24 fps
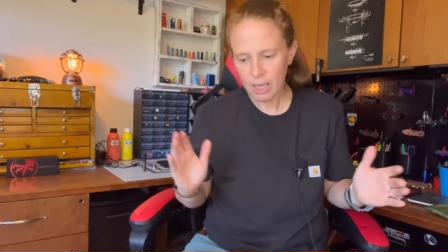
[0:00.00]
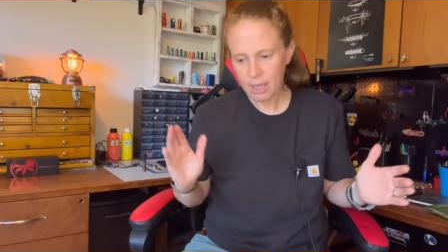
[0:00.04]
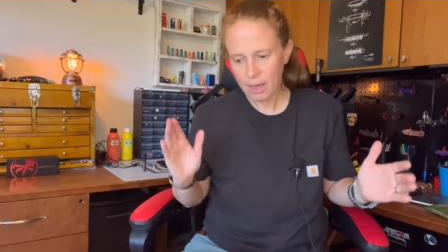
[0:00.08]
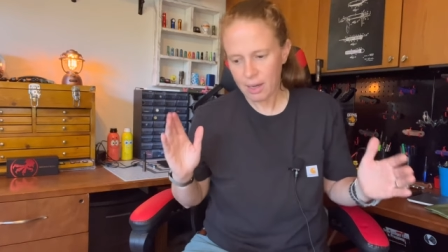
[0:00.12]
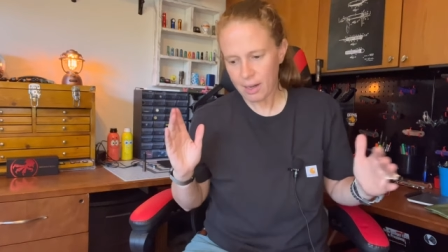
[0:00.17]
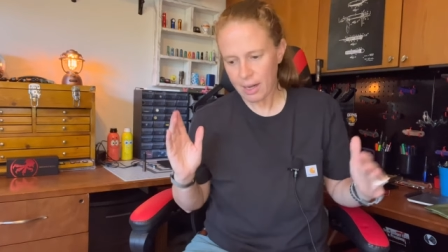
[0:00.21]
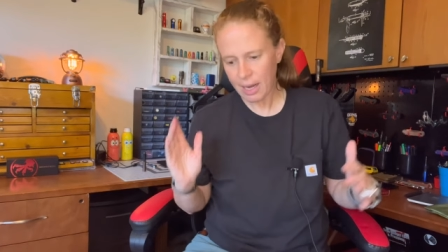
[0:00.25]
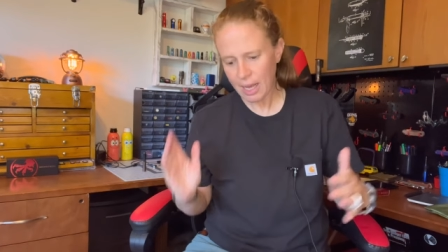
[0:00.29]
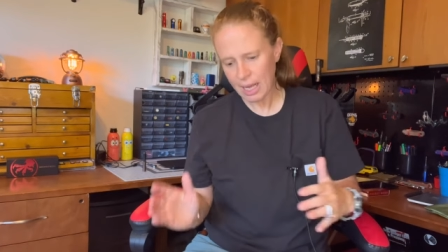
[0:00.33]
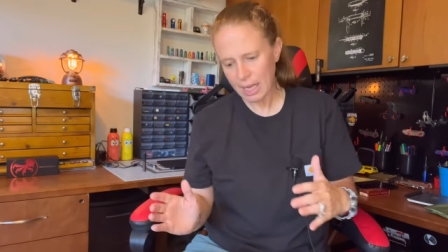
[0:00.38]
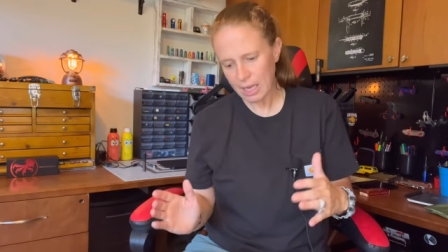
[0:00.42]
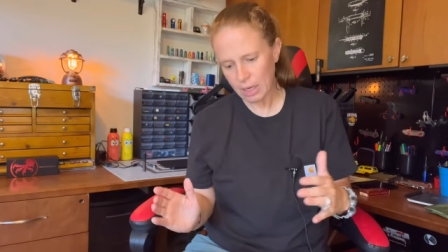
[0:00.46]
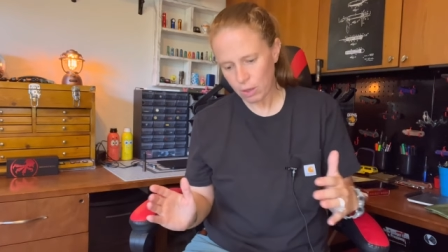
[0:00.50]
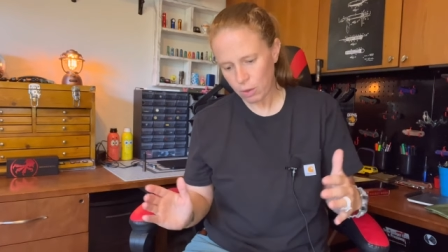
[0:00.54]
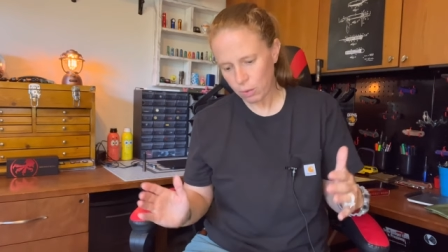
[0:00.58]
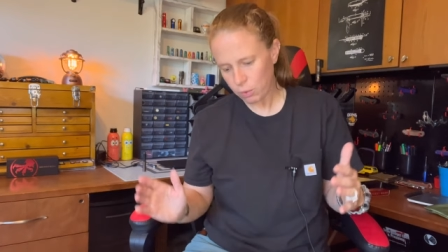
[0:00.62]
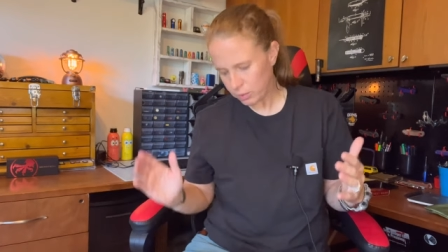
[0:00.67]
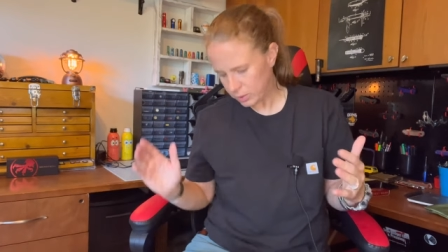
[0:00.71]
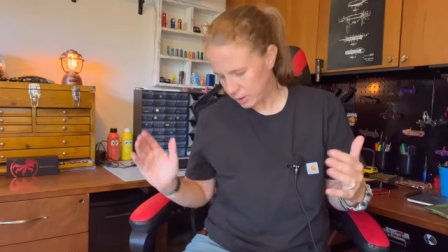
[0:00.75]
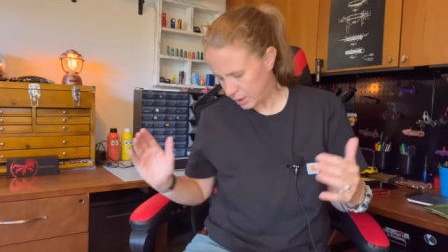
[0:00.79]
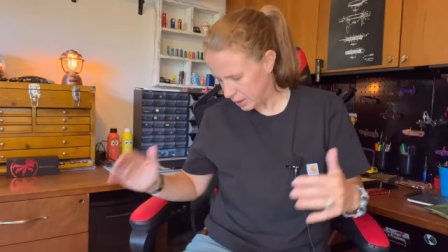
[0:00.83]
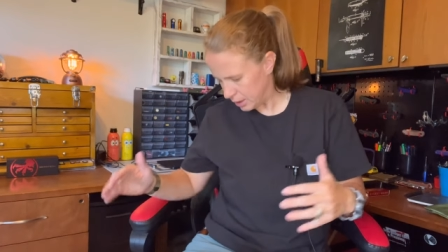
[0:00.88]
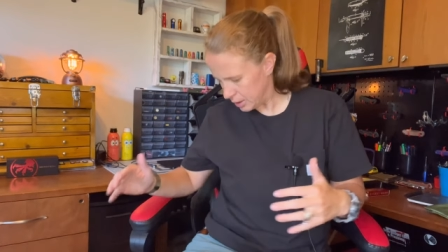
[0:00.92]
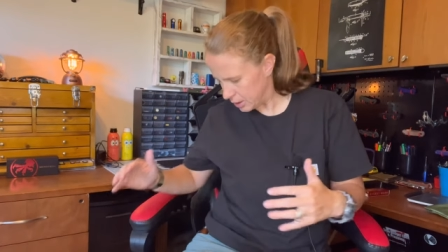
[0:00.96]

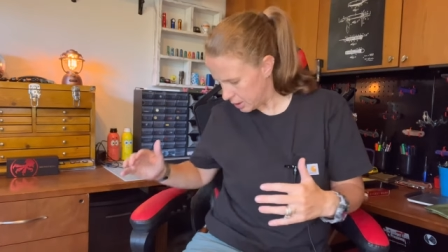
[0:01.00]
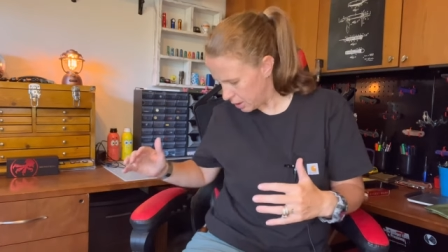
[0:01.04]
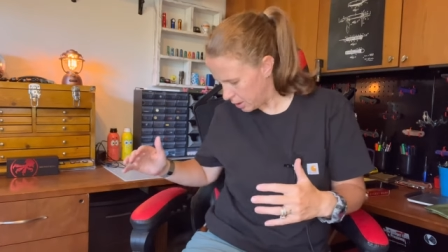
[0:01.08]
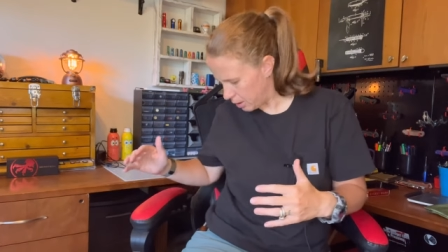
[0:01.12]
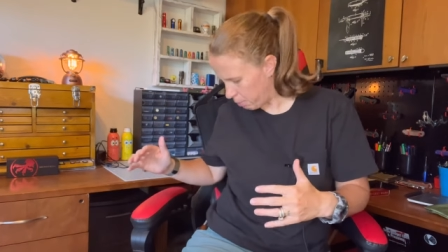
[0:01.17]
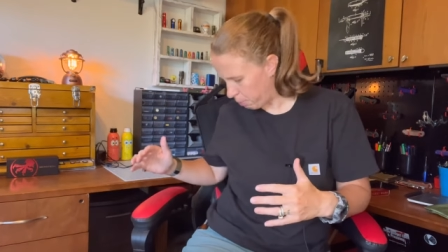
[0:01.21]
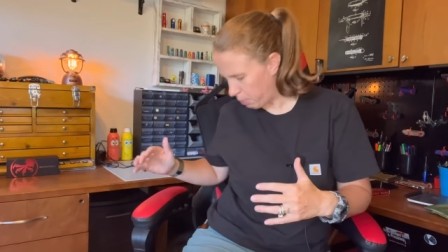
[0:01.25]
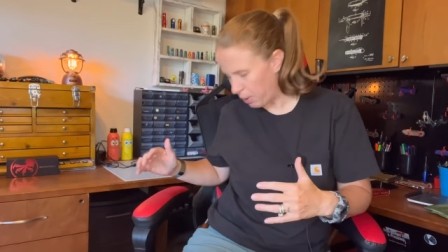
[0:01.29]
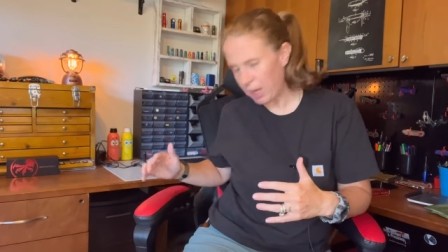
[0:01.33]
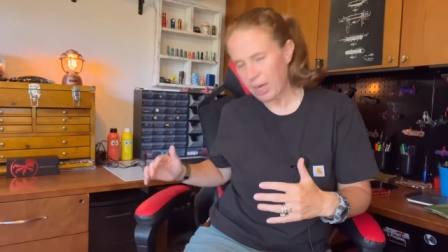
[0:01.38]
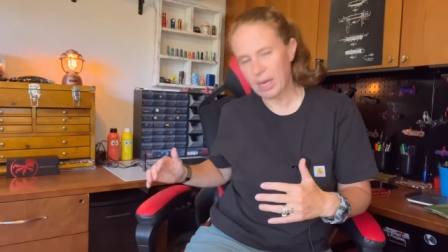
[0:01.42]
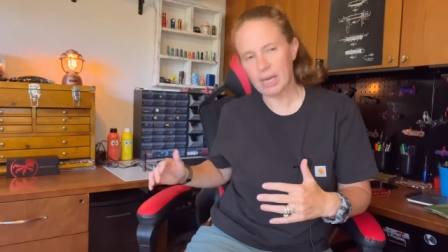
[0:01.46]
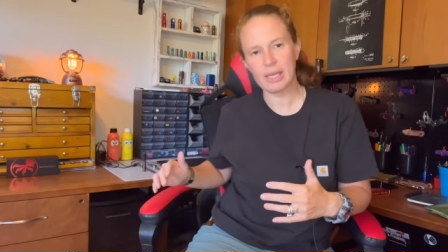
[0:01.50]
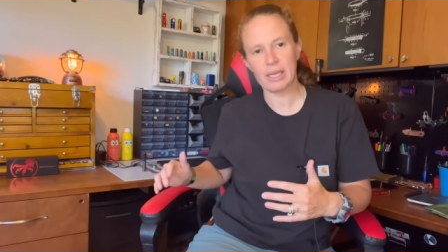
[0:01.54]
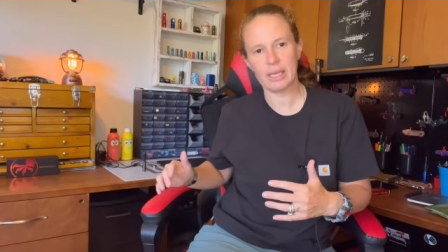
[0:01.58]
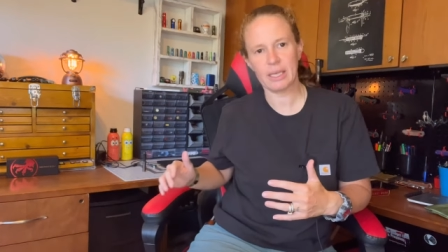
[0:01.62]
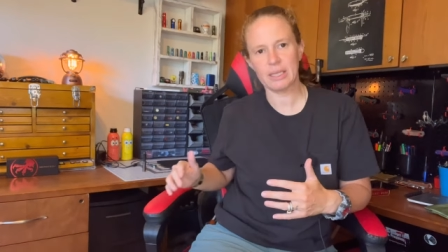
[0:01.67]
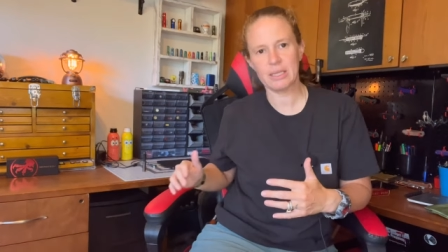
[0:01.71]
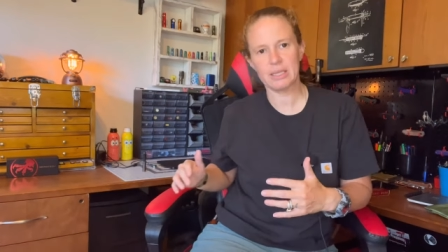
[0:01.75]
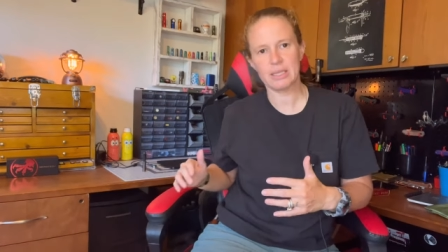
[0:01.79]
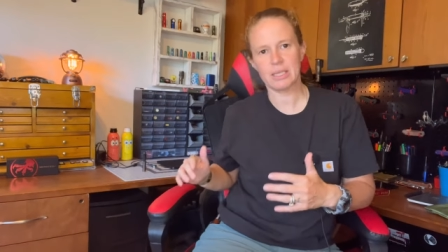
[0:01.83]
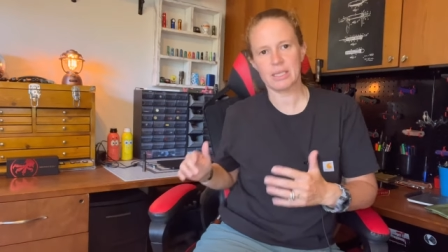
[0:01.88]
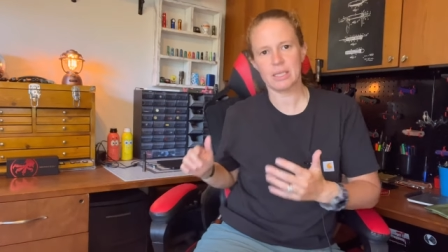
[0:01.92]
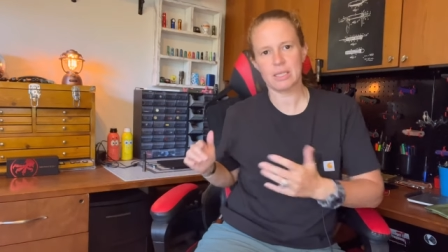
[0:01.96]
now into the
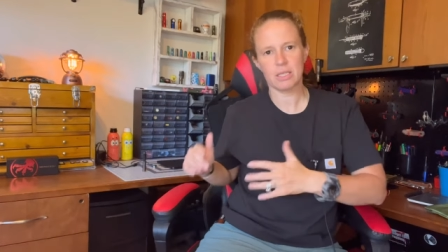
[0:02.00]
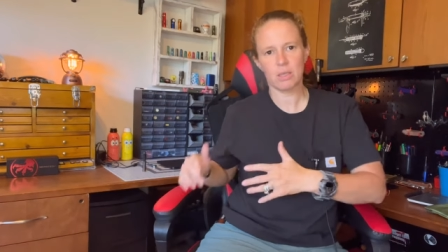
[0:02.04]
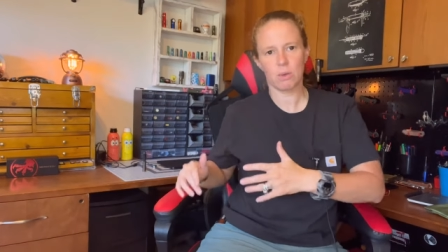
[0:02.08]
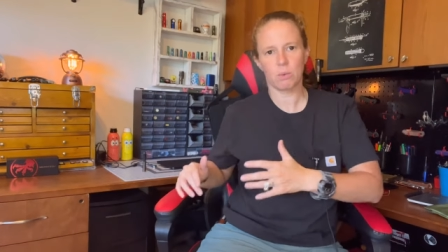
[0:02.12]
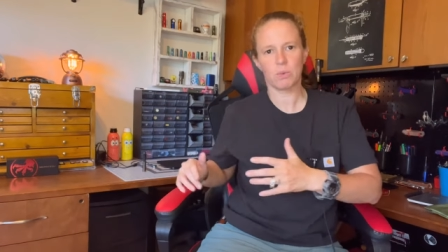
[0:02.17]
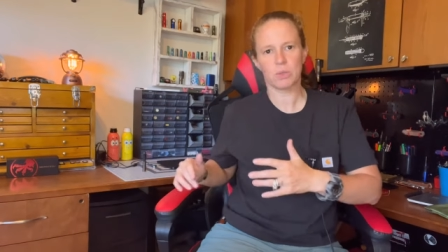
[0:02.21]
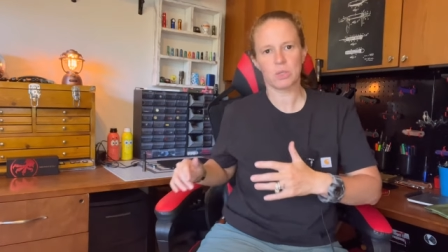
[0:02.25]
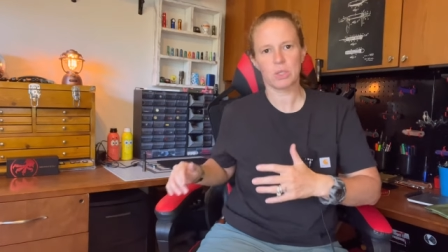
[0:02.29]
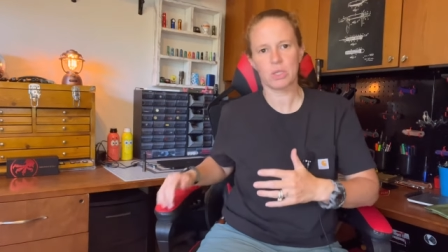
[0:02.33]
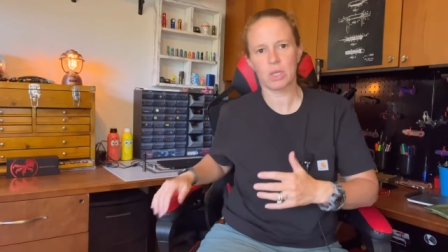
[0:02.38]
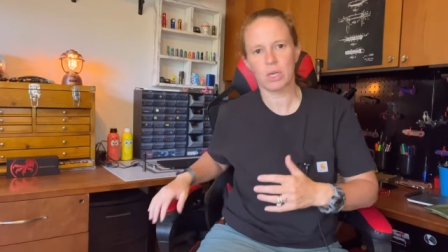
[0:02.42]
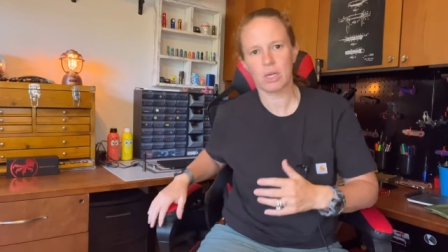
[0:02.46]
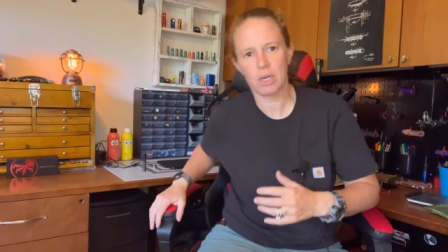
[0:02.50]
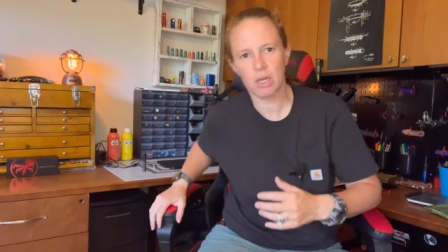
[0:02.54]
pockets. And so we'll start